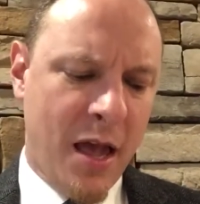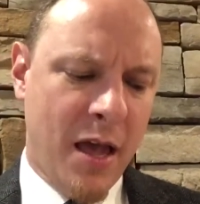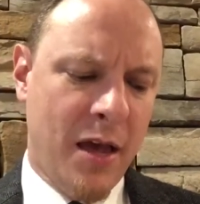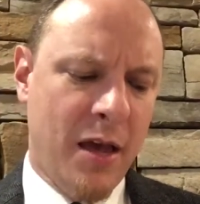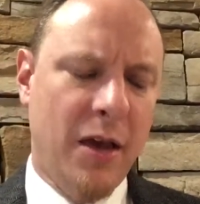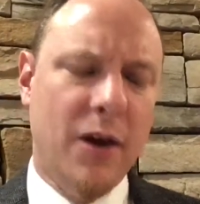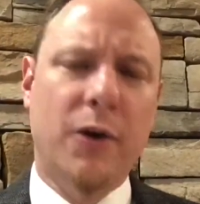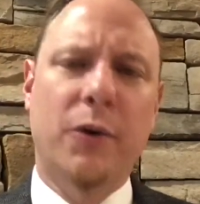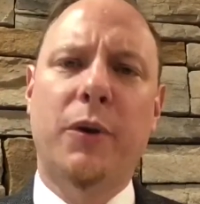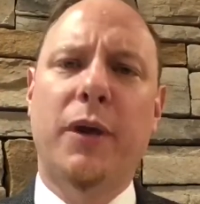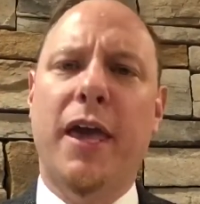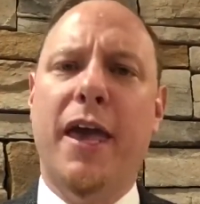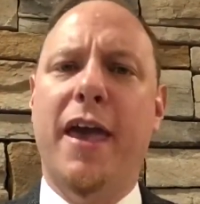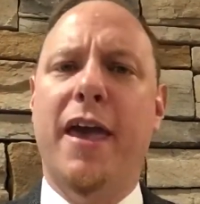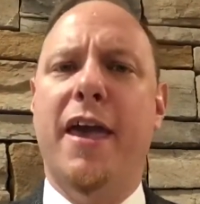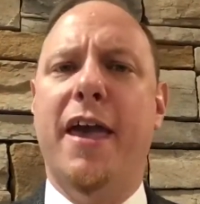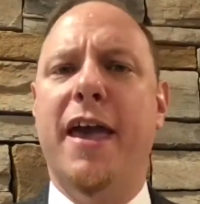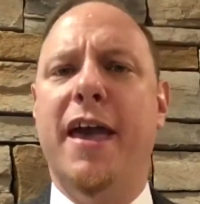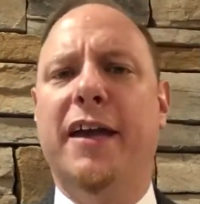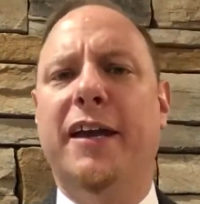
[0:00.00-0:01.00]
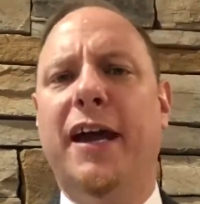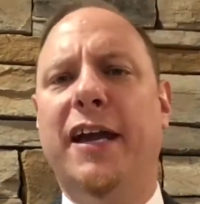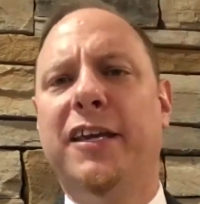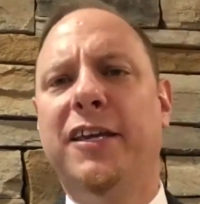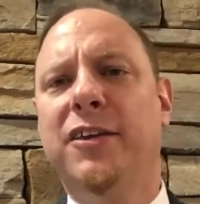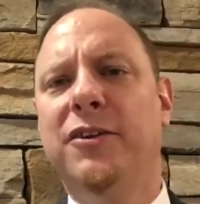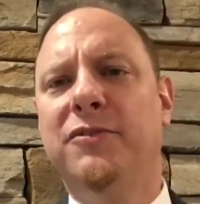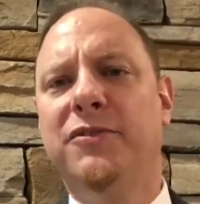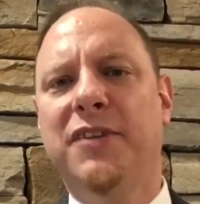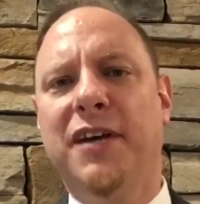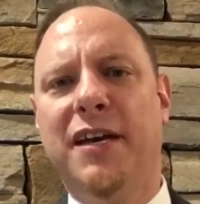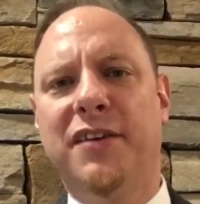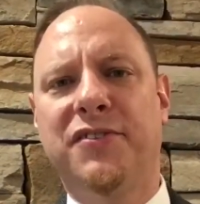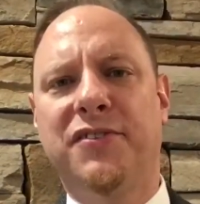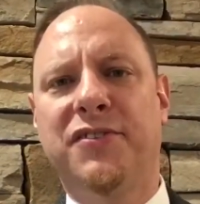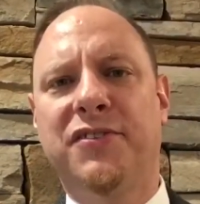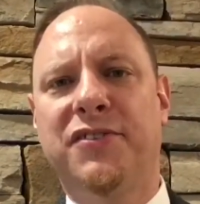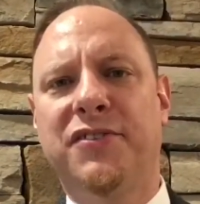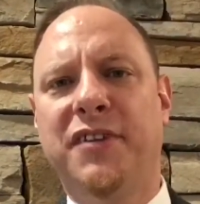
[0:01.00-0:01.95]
Okay, and IQ tests